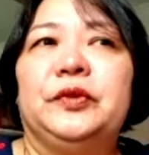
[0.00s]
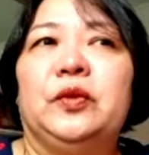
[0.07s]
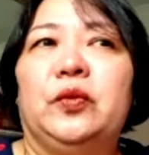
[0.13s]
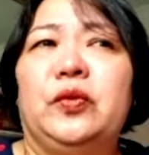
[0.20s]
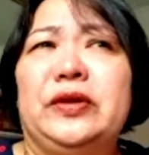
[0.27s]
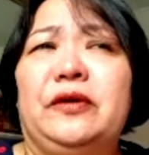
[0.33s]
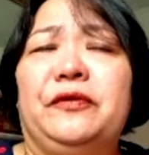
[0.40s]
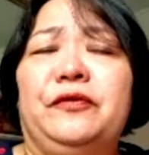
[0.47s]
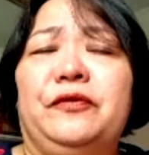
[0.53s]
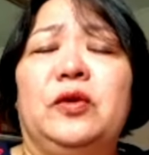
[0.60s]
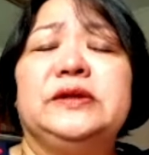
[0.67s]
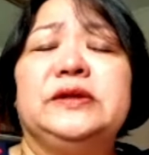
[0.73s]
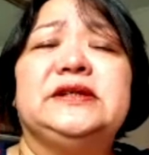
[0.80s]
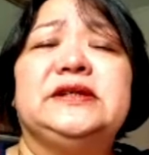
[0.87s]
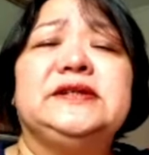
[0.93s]
Of
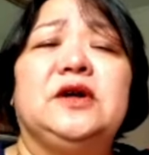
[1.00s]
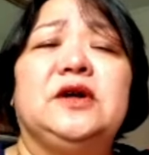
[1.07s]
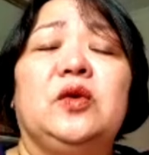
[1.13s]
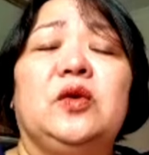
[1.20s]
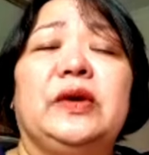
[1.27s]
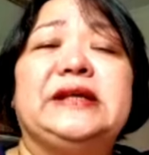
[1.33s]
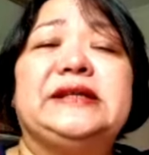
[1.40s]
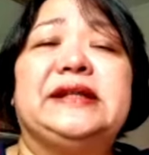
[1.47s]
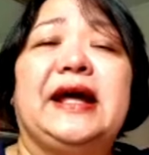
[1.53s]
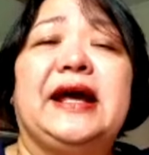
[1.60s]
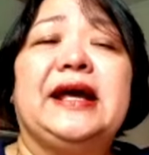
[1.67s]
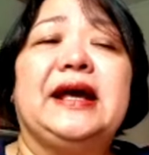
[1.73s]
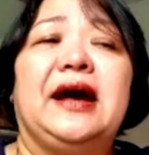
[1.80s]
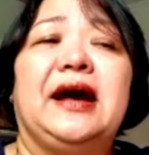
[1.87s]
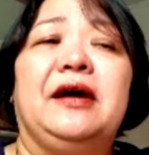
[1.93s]
course, there's always
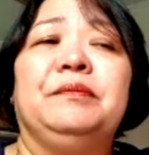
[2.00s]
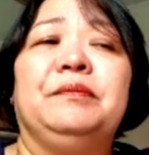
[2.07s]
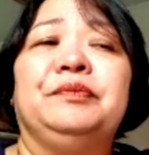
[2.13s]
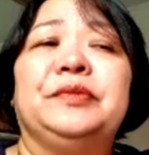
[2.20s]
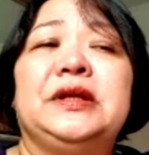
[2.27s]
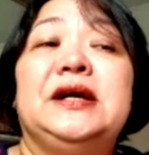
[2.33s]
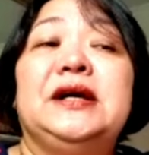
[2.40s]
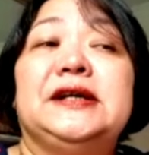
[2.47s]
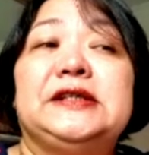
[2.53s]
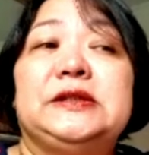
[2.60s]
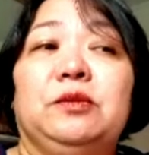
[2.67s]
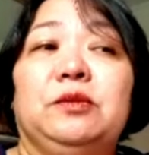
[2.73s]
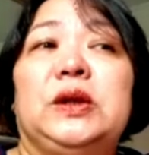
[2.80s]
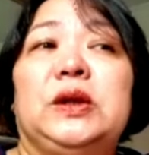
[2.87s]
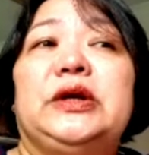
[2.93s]
like
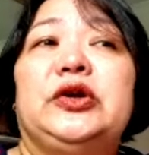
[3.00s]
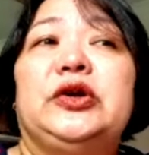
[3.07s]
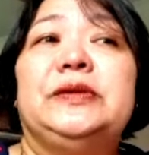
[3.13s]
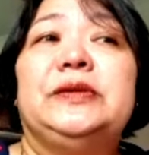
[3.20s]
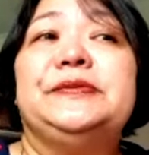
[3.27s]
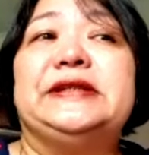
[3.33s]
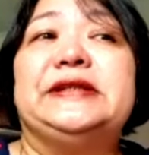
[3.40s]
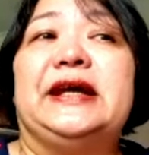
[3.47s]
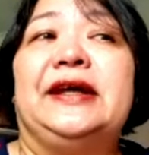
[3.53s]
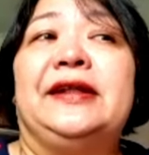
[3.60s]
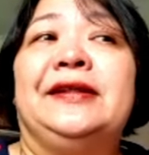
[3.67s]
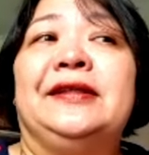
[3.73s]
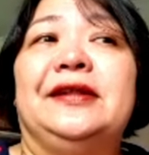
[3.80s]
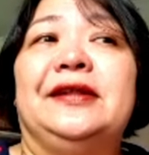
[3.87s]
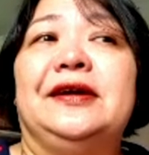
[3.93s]
small groups,
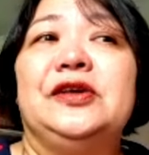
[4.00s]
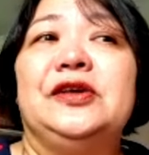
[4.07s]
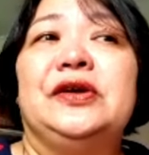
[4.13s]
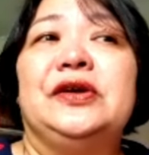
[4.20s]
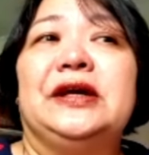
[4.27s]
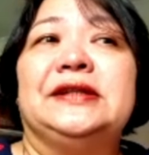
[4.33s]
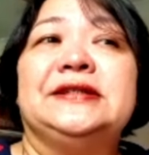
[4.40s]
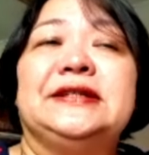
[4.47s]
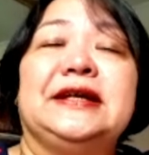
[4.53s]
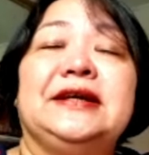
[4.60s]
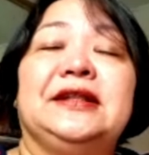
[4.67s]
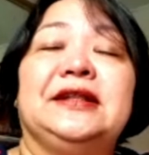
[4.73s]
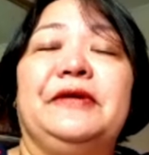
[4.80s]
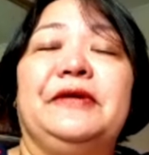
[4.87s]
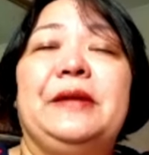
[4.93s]
and you can see
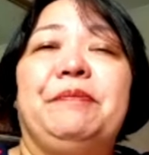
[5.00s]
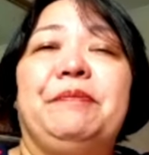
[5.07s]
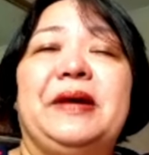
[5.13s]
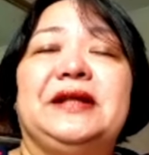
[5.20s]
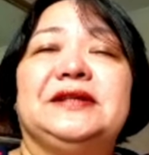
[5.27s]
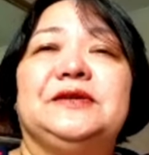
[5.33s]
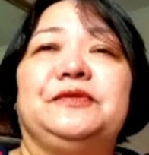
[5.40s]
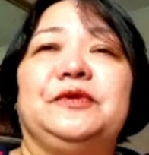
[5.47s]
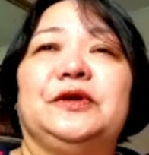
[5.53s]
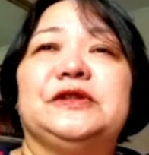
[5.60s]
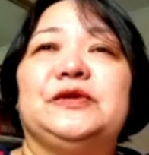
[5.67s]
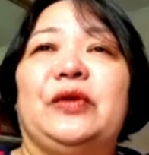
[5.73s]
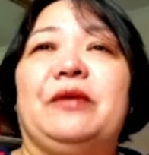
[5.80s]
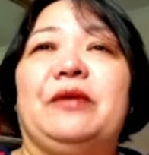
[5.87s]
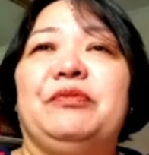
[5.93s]
in the Philippines, of
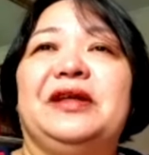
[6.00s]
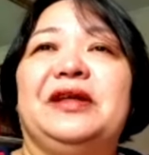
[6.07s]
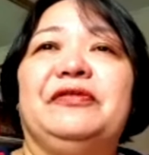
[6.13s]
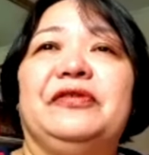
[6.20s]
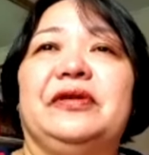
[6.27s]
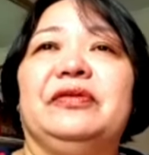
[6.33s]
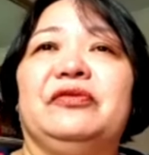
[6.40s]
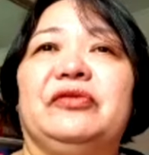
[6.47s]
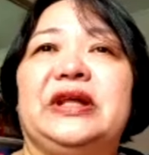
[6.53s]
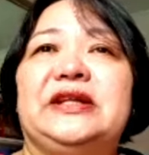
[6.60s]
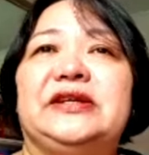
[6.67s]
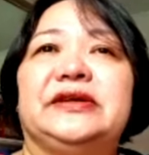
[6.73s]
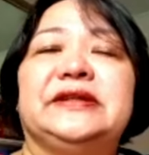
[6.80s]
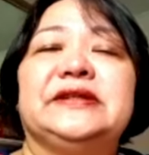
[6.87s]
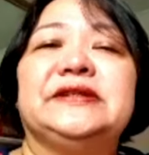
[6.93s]
course, we have different
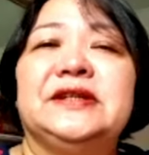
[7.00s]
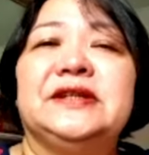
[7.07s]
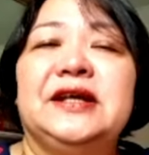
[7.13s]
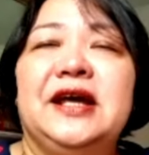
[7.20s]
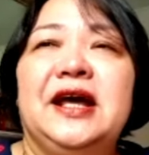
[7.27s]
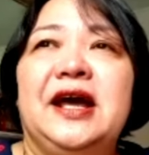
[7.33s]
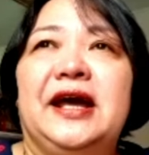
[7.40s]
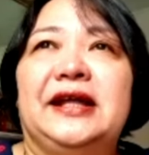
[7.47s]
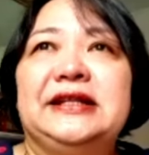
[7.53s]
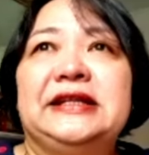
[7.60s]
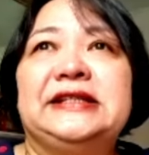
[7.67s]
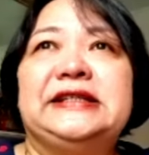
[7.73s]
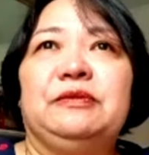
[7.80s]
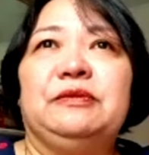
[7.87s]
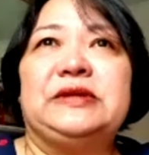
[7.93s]
regions, and
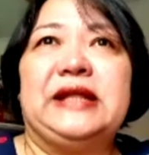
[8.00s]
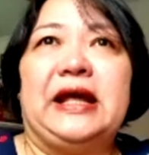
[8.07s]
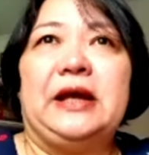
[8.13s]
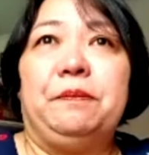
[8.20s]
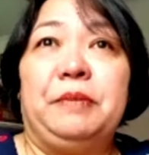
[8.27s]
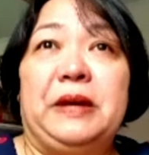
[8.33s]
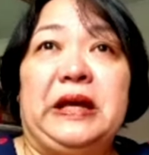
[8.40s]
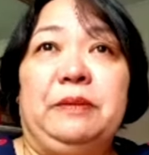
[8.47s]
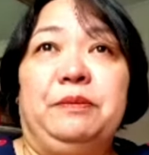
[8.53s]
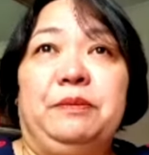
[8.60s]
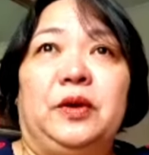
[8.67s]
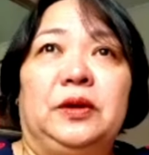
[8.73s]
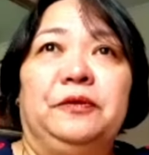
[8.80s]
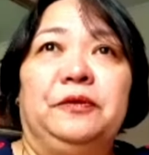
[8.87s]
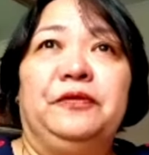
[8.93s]
it seems like
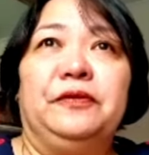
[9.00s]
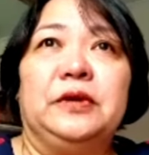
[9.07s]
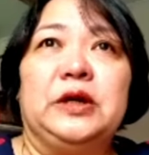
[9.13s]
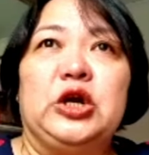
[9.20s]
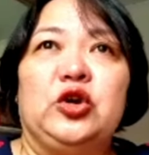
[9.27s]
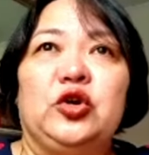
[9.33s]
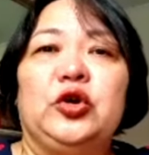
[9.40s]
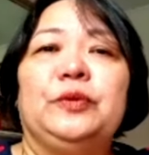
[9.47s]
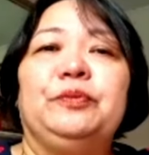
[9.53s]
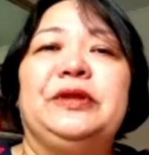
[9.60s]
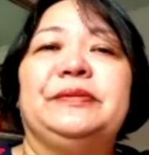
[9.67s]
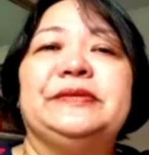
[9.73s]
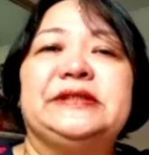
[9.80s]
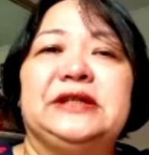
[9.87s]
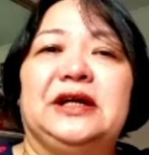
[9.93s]
people group
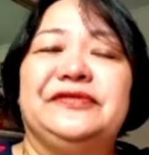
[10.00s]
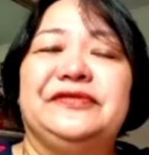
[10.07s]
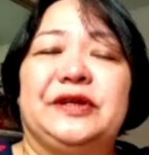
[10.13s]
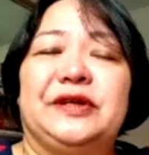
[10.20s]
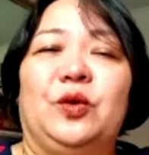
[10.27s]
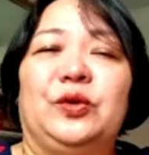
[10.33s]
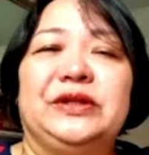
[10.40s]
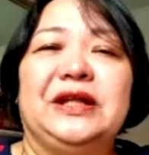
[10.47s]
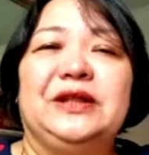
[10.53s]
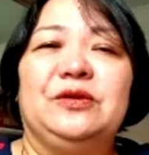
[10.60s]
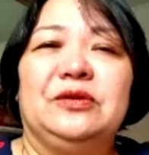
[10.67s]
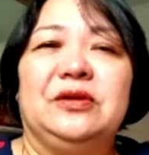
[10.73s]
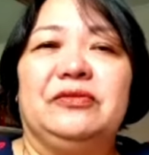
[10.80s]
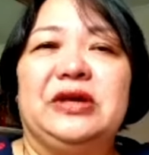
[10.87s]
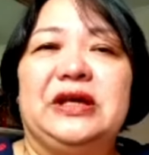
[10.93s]
themselves according
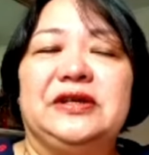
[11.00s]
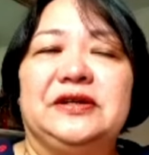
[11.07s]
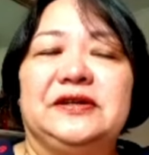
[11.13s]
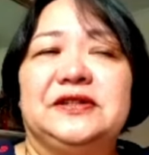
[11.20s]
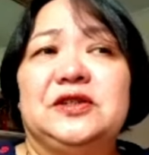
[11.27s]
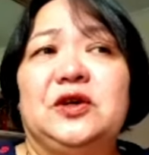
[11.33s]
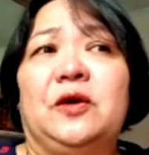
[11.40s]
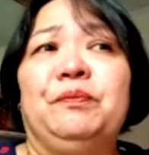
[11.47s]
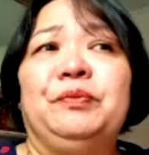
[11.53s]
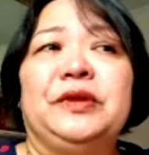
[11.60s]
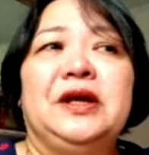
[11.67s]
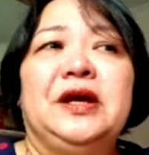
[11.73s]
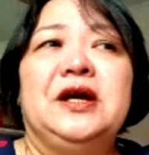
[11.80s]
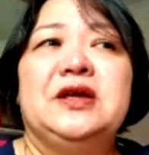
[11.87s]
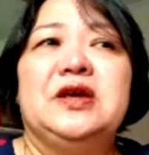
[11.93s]
to the region. So
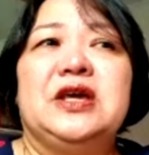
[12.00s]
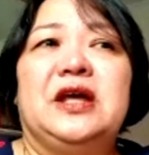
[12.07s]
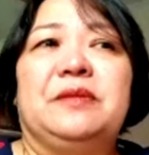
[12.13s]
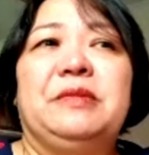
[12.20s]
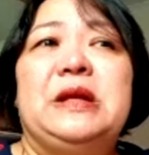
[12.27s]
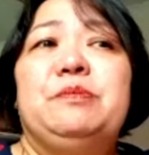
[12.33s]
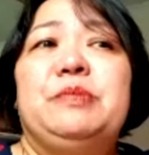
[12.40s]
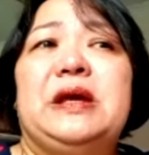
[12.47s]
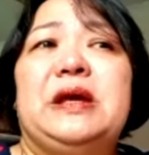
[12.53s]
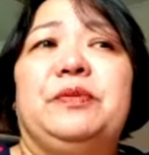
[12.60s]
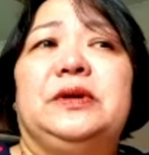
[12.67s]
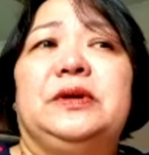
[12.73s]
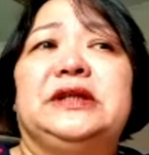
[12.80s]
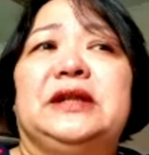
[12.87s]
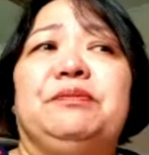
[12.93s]
you can meet
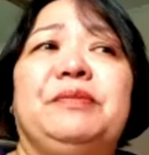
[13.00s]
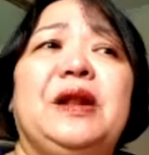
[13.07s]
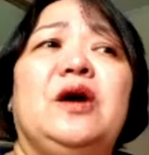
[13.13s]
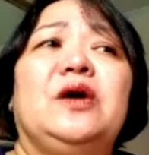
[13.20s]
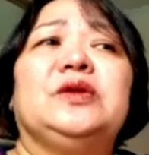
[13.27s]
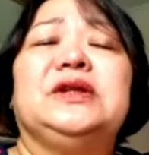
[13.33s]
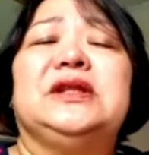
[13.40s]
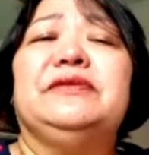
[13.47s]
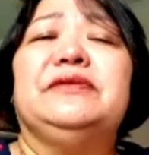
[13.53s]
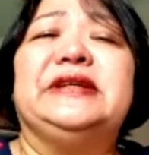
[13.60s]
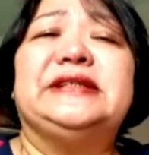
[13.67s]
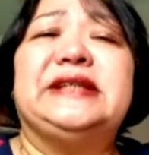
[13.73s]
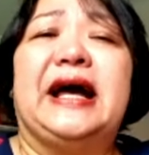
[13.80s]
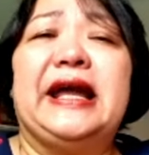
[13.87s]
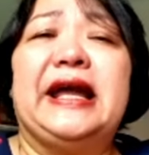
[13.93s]
people that belong to the
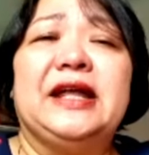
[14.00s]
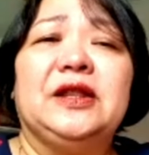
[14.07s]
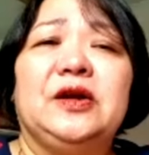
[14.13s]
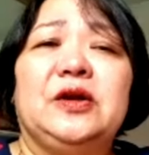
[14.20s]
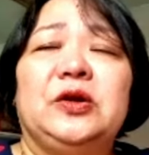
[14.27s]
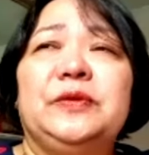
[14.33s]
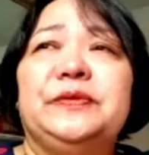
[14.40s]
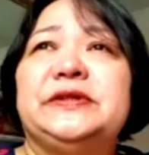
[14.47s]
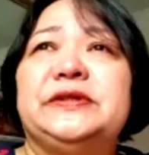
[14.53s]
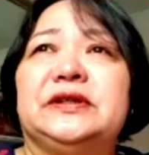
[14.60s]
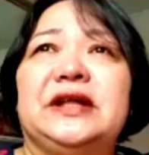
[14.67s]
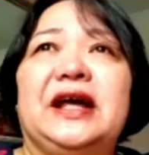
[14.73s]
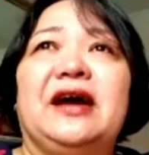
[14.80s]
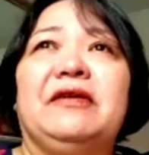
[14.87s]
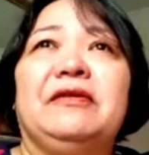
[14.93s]
Visayan group, so
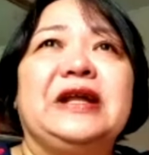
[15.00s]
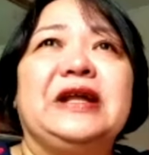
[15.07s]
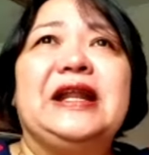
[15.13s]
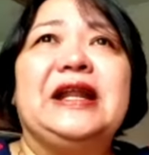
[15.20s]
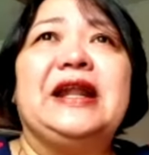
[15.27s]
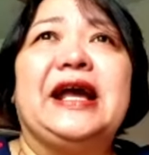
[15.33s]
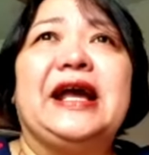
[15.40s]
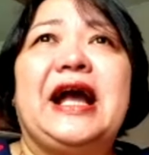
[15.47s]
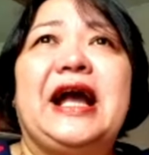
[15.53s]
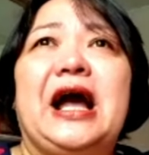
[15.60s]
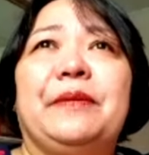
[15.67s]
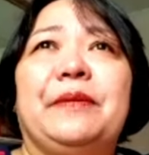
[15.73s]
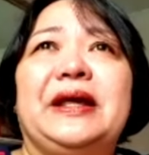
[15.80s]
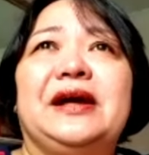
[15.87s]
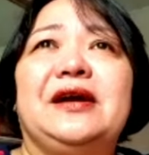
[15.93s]
they are really like
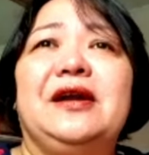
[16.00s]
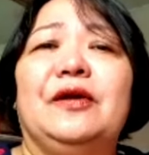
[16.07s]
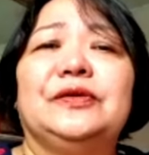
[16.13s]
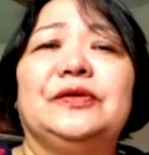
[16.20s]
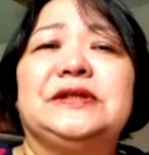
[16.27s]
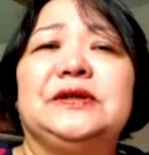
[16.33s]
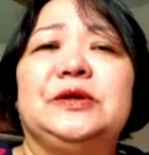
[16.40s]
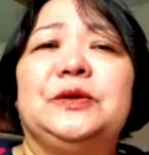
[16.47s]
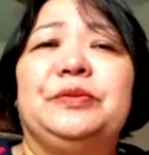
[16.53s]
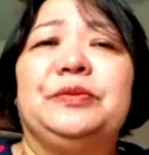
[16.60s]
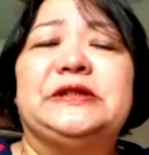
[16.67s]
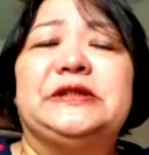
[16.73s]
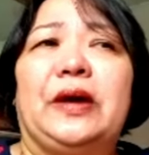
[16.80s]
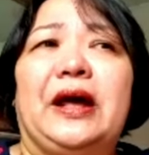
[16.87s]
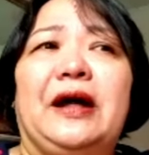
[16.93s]
having a close group
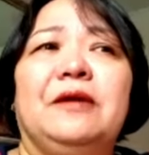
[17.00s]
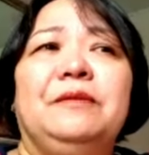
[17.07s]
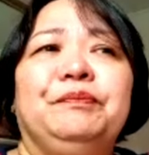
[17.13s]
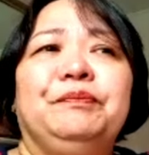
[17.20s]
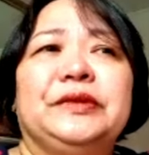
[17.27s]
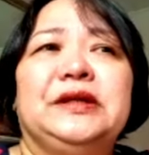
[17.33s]
as well.